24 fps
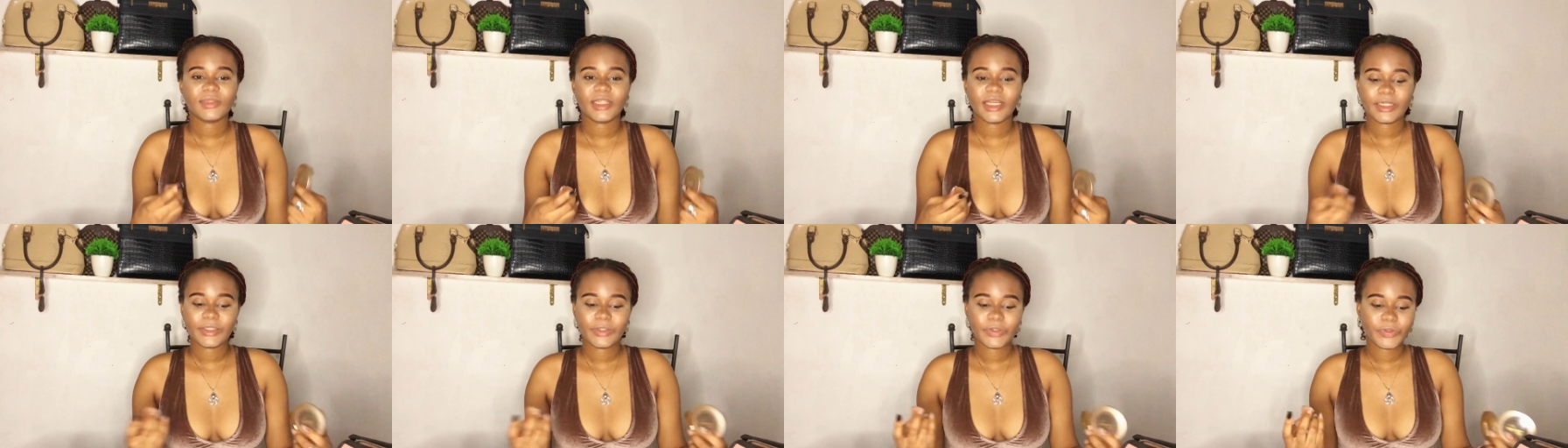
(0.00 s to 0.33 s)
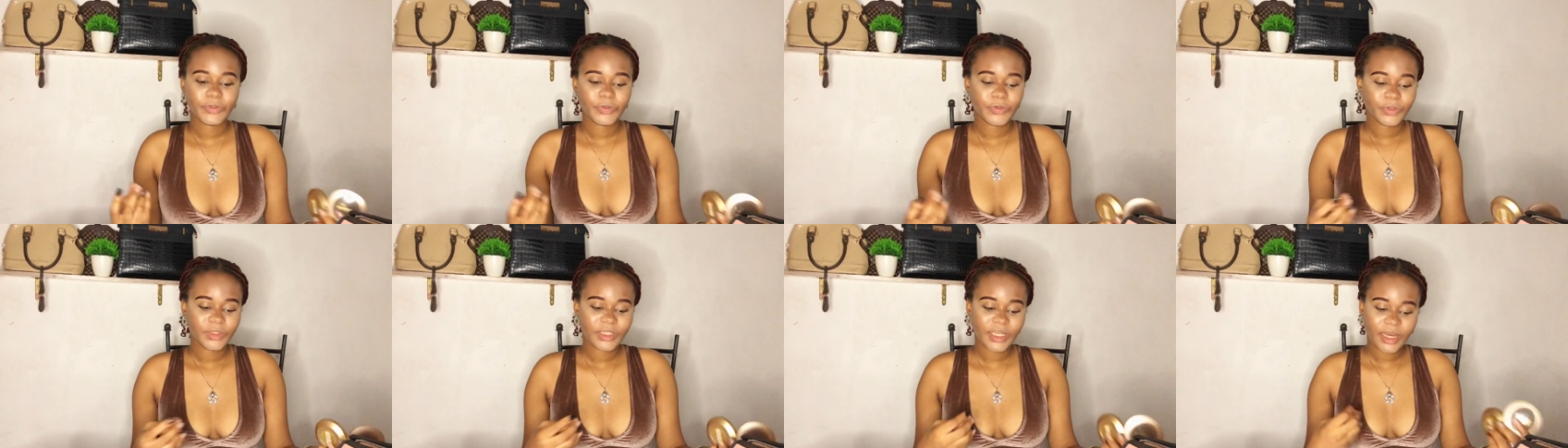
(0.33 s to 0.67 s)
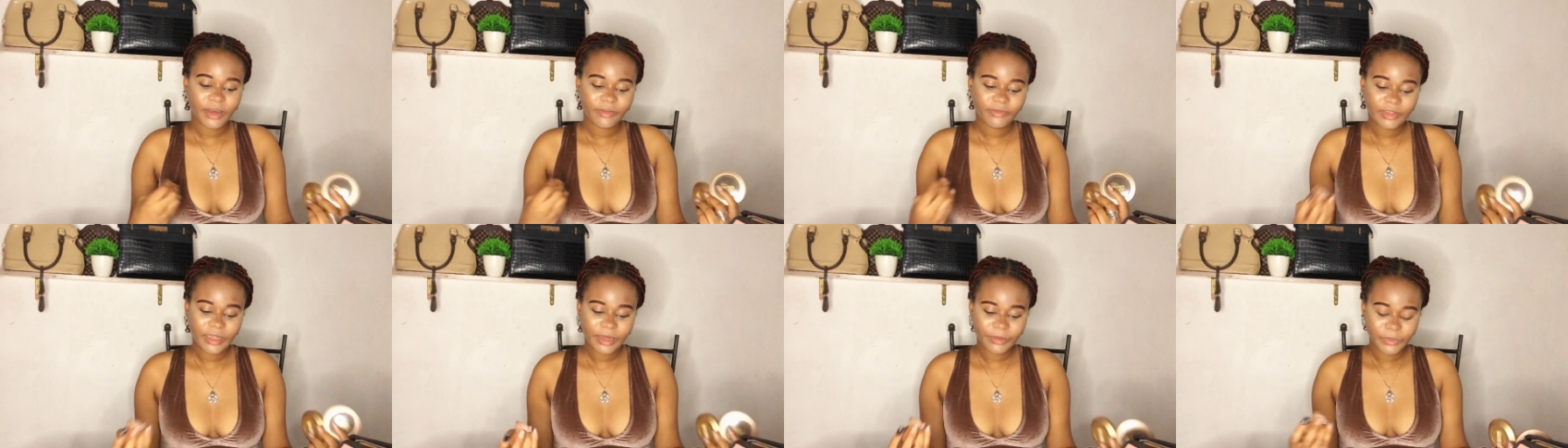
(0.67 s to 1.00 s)
I don't know, they're
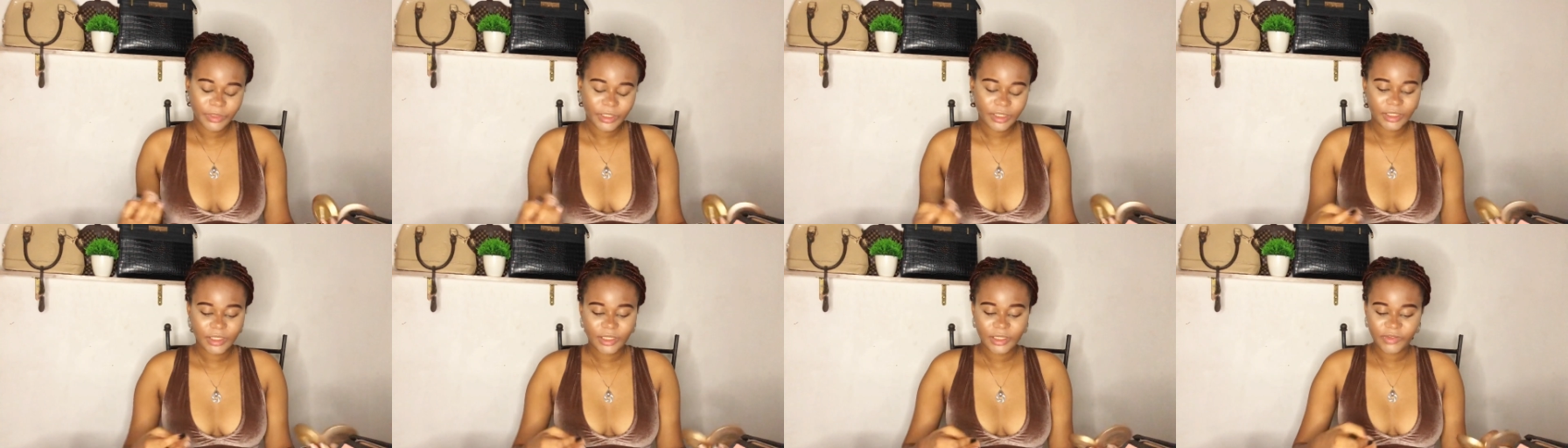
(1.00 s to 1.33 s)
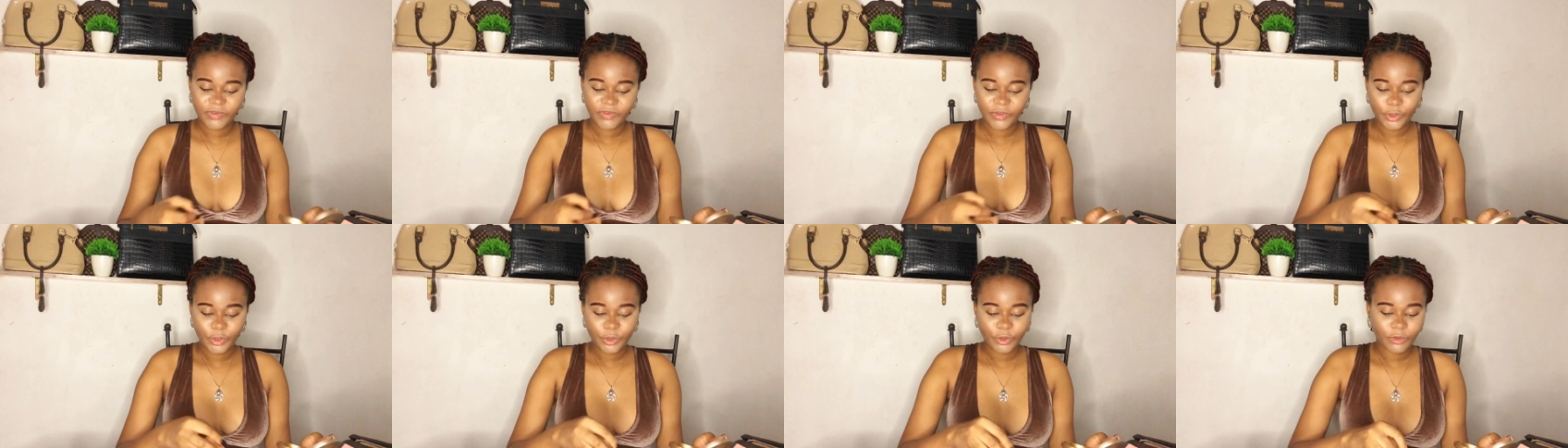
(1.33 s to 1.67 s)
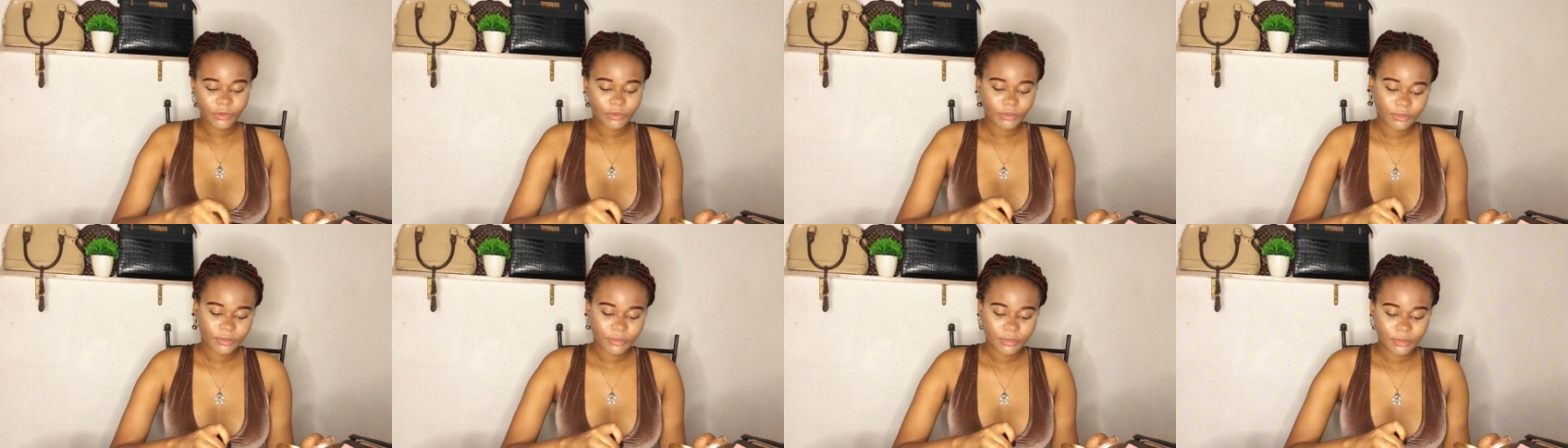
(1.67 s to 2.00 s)
after me in this video.
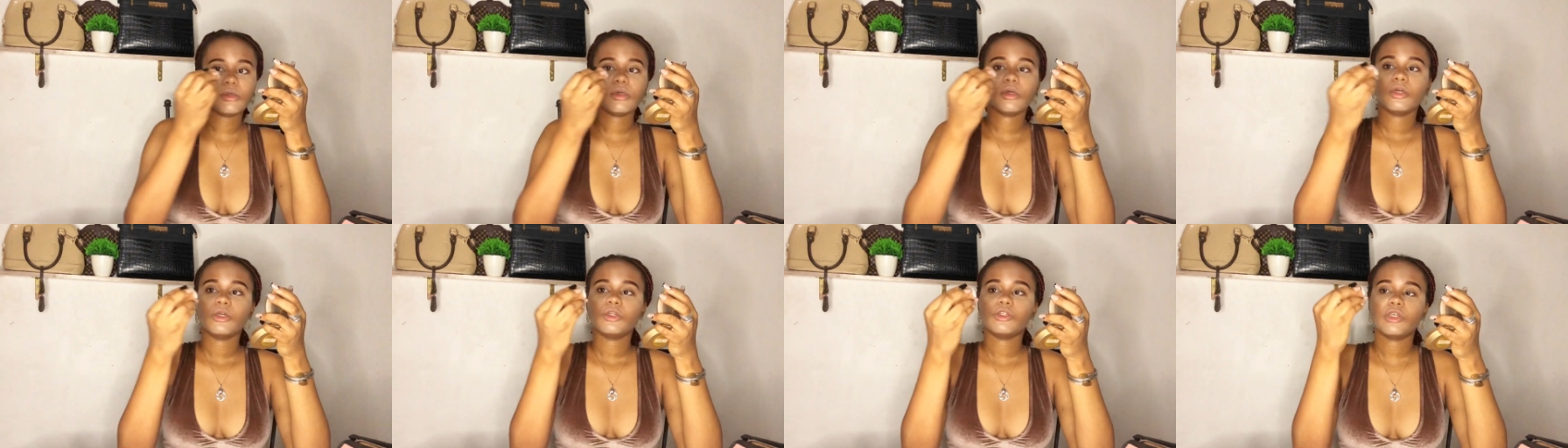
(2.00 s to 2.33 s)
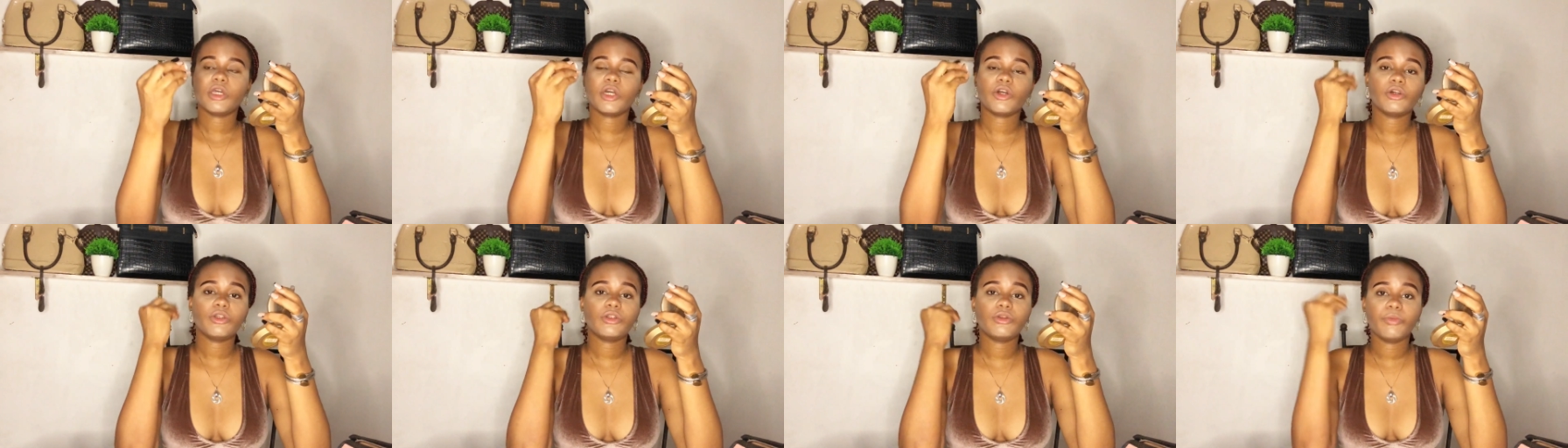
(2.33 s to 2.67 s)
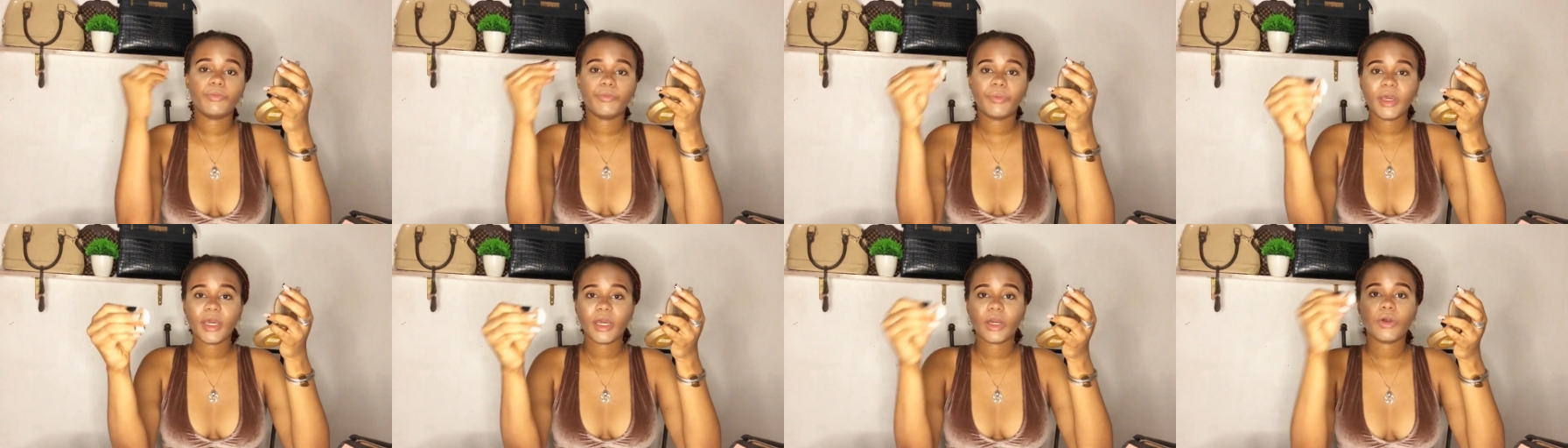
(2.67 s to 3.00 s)
So you're going to
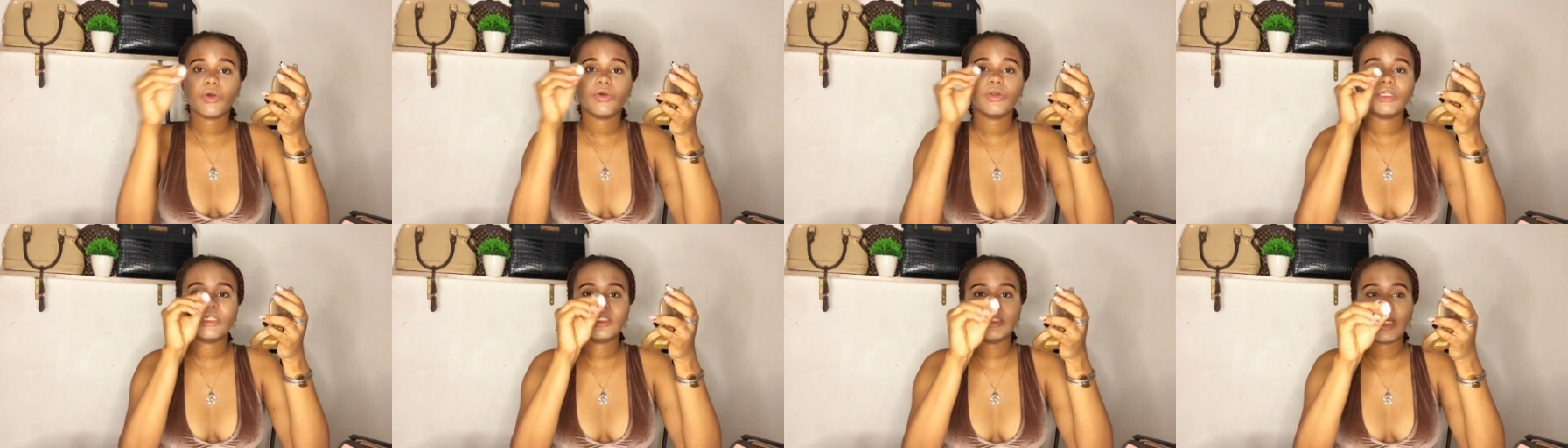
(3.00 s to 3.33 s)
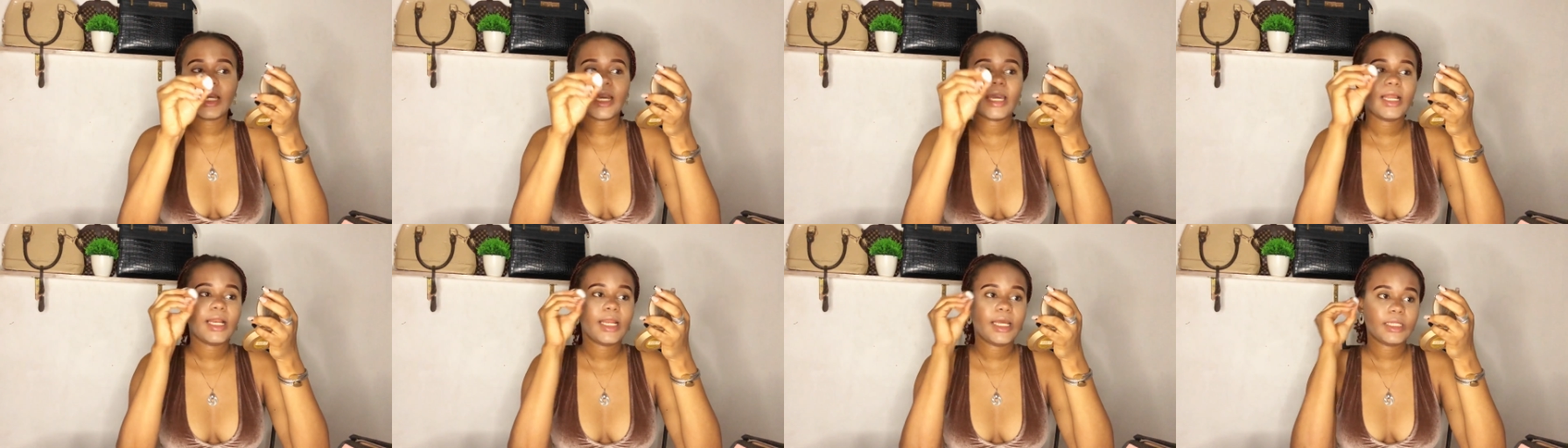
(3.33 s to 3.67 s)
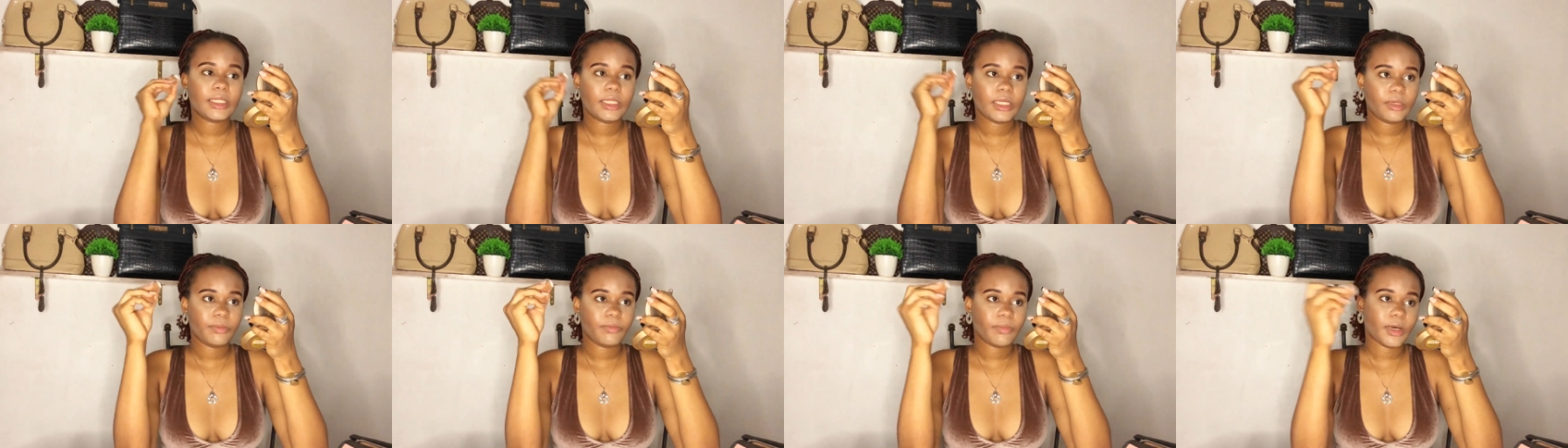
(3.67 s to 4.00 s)
bake only the
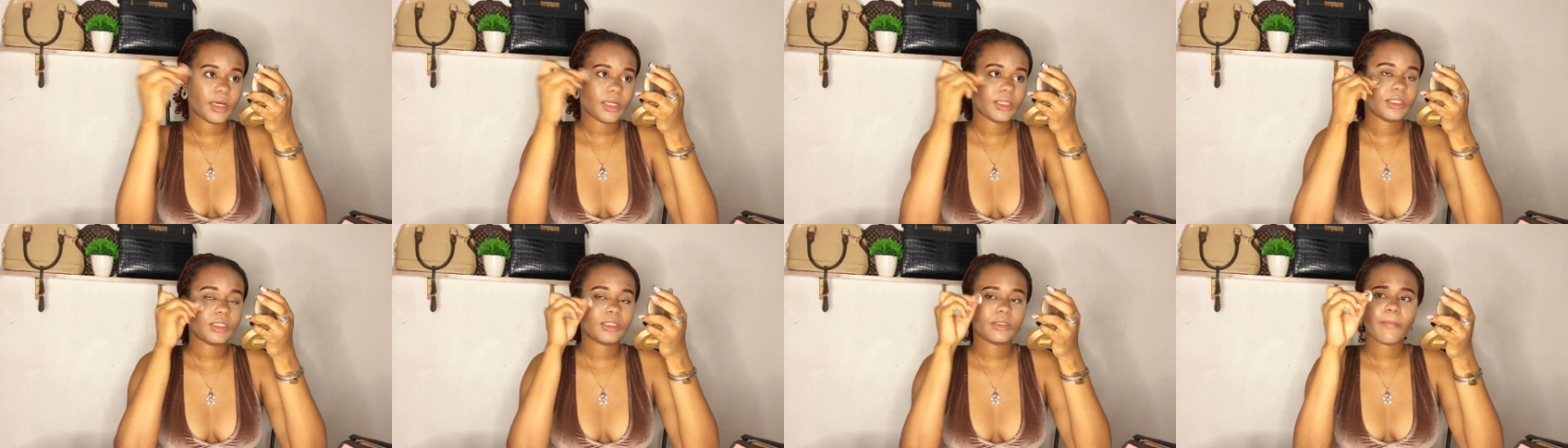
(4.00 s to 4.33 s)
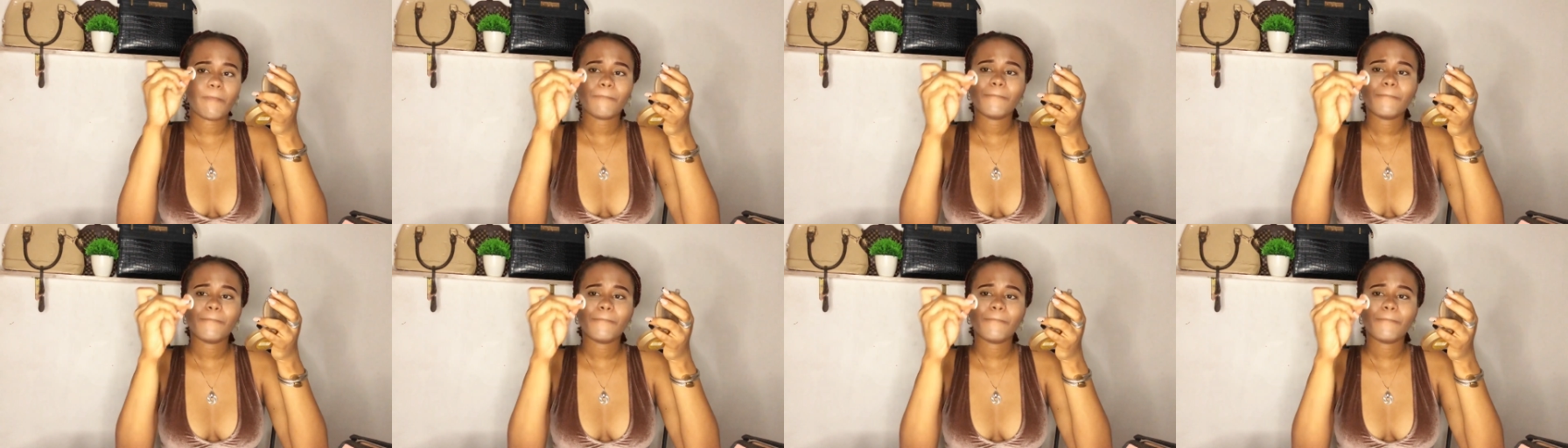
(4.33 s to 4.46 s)
highlighted parts.